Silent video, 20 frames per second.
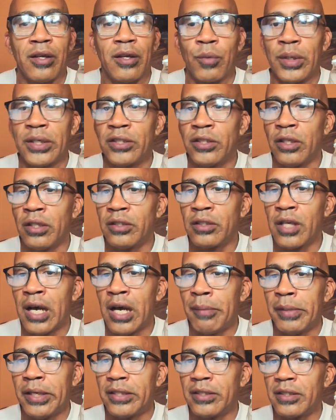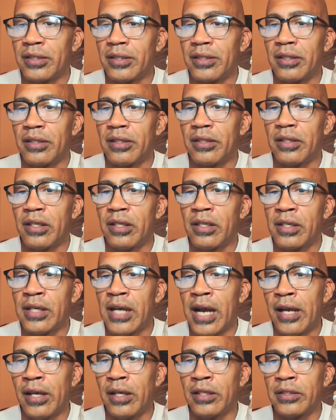Questions, comments.
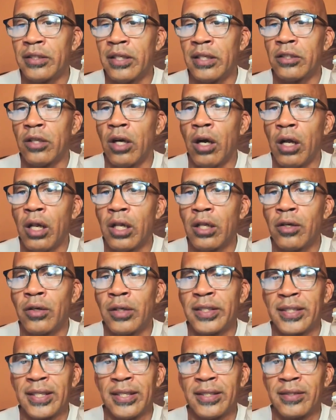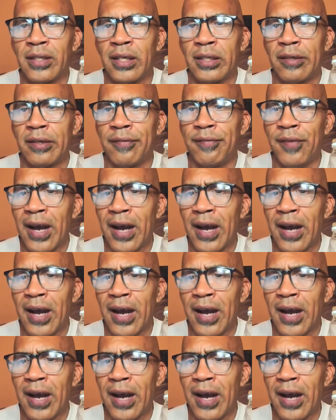Carla says, all good, let's get it started.